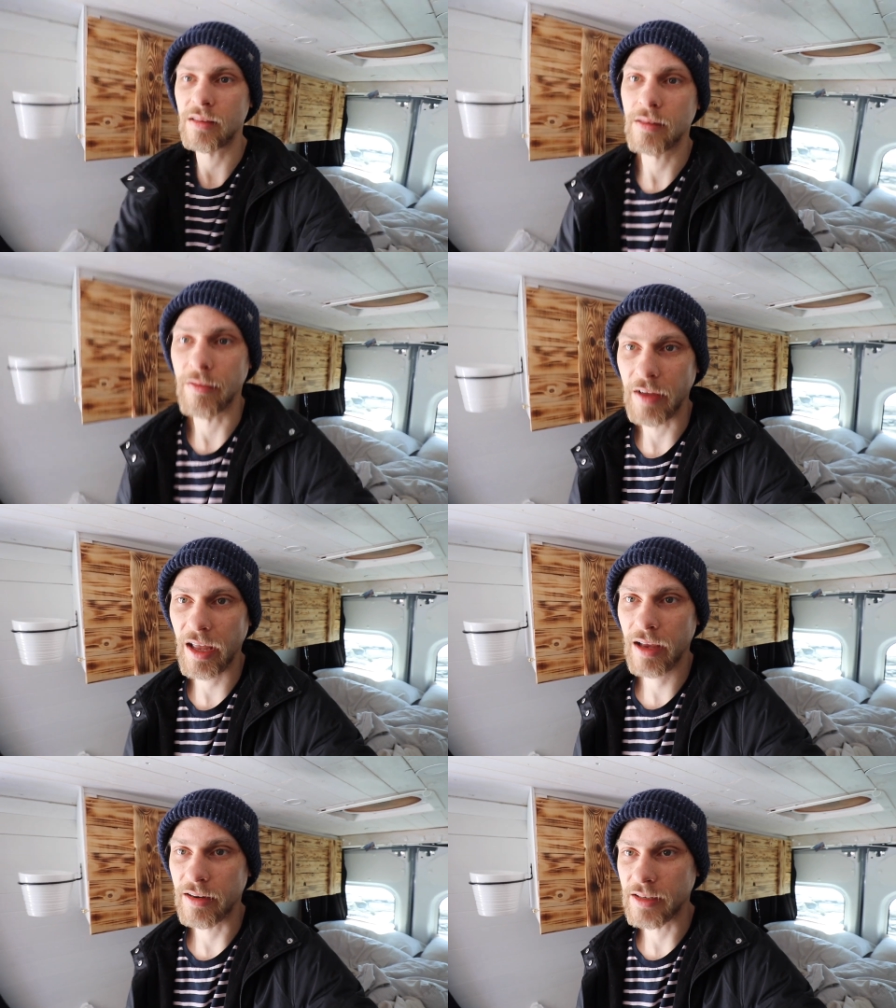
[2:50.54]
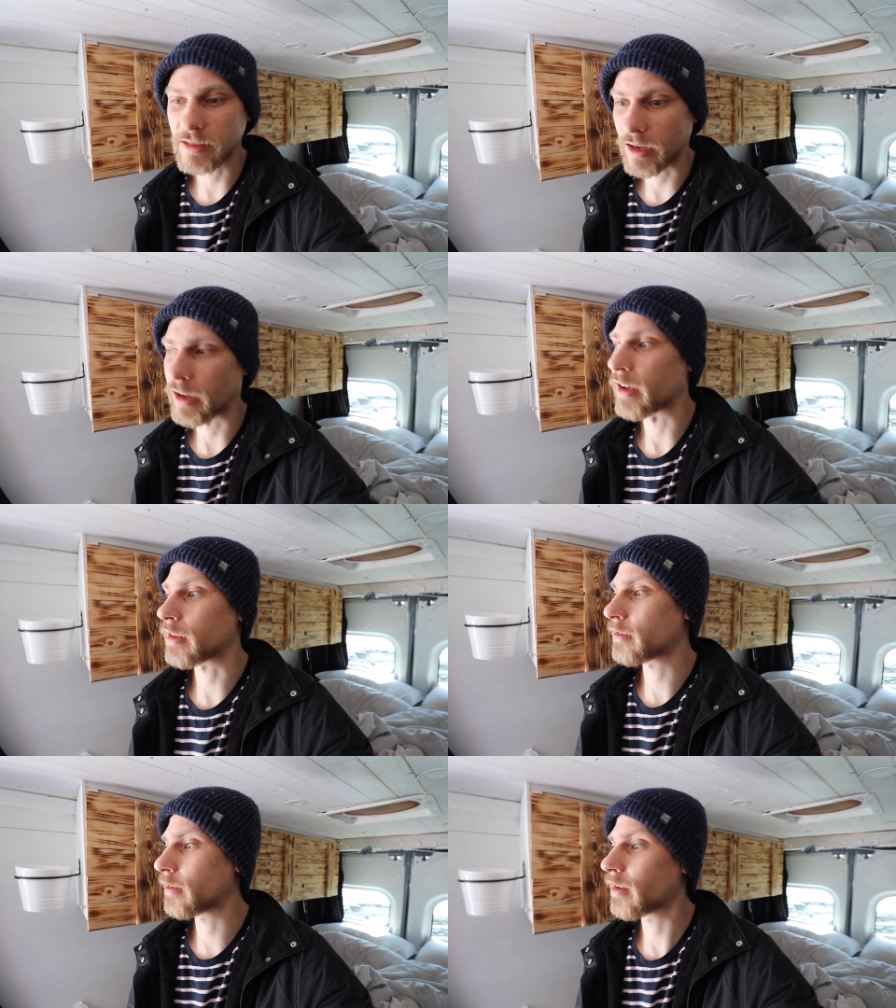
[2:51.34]
the van is a
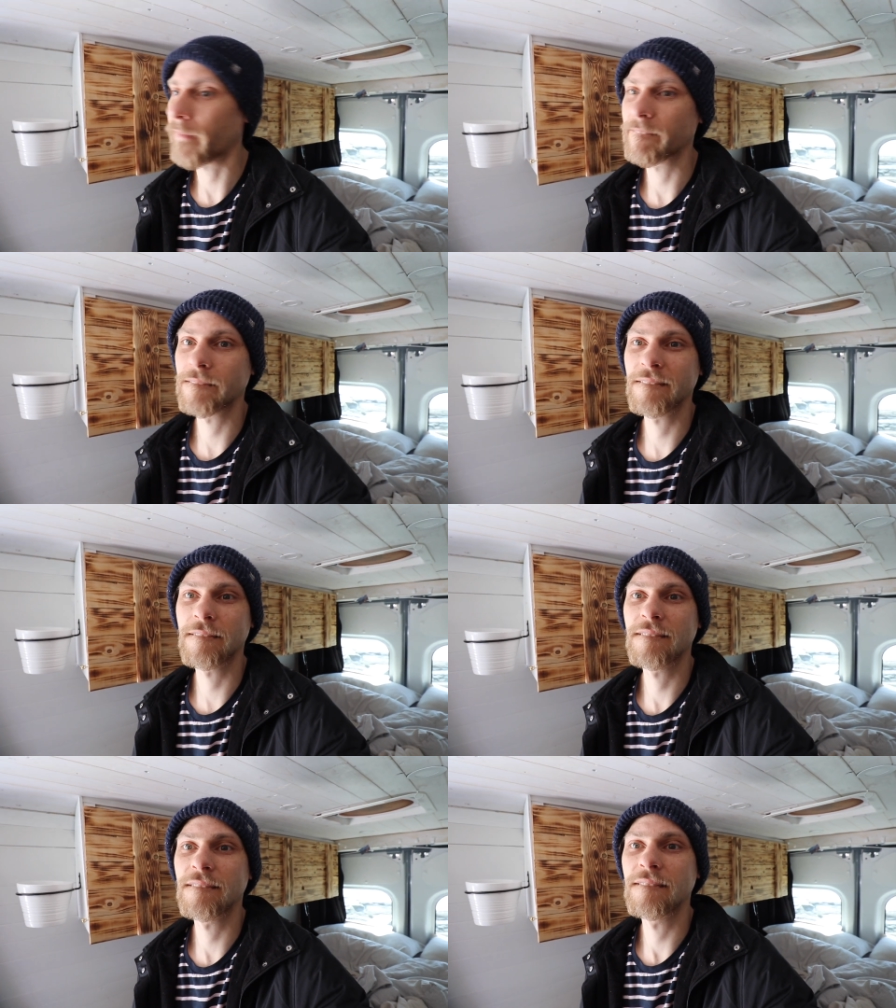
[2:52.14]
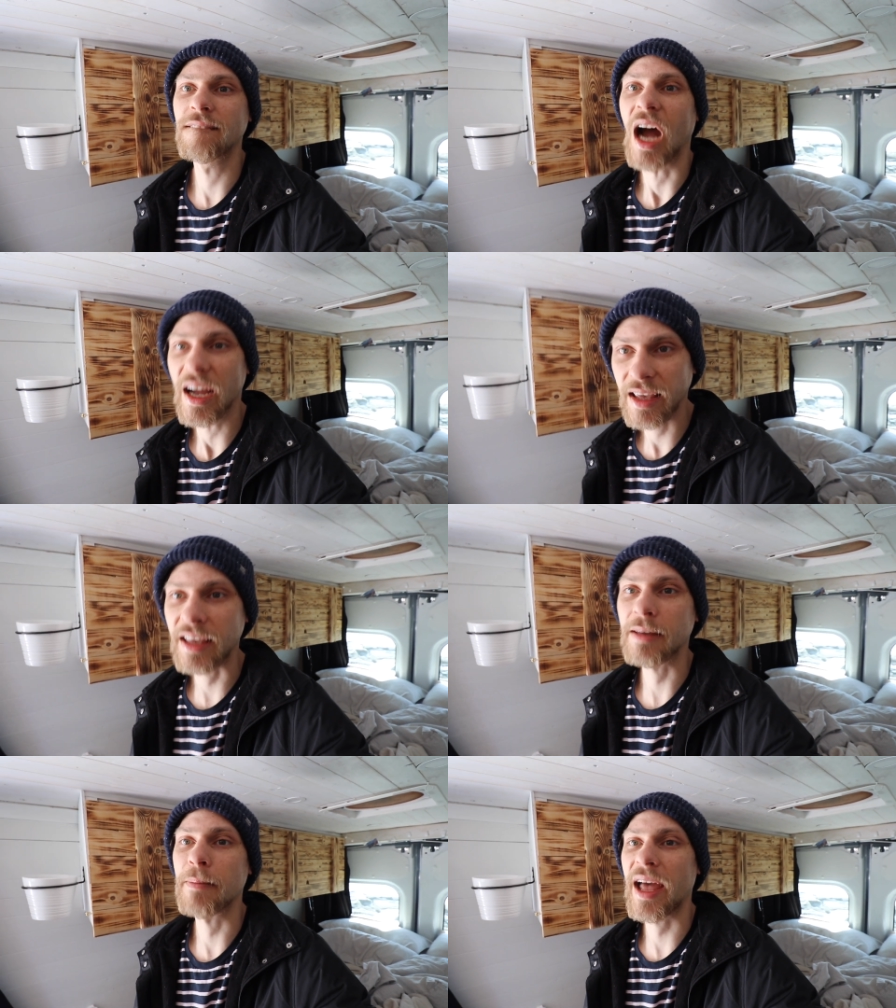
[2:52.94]

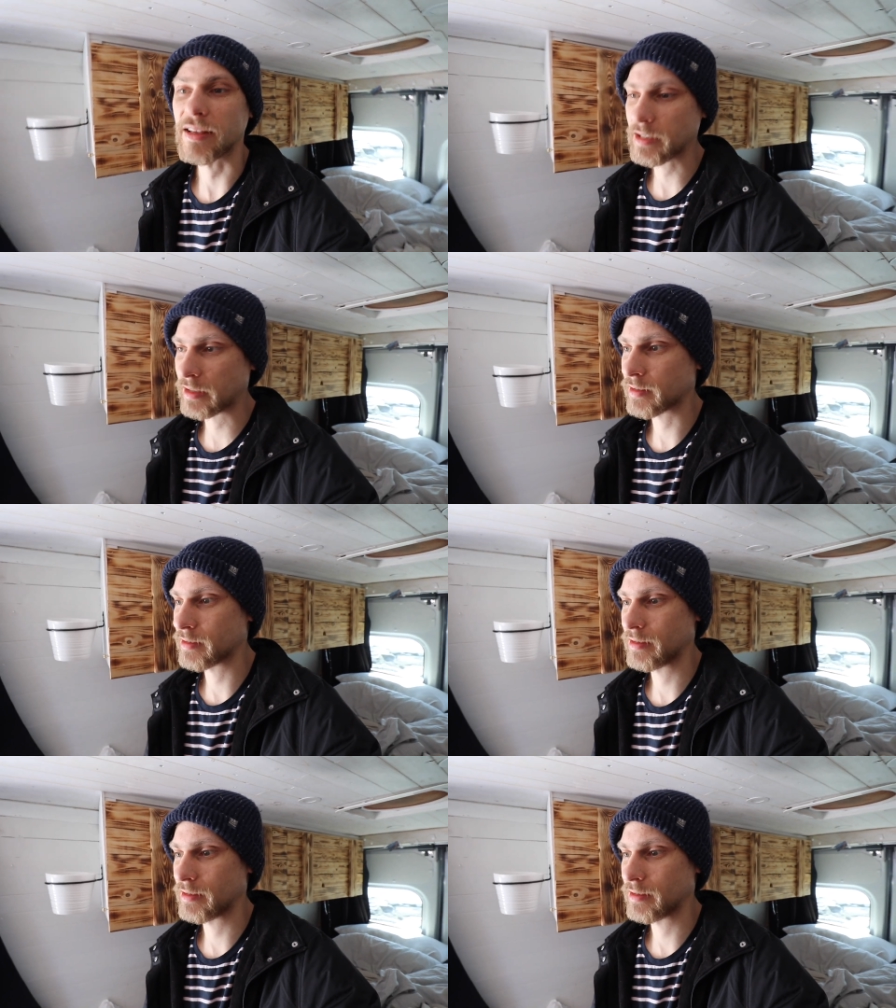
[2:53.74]
king mess.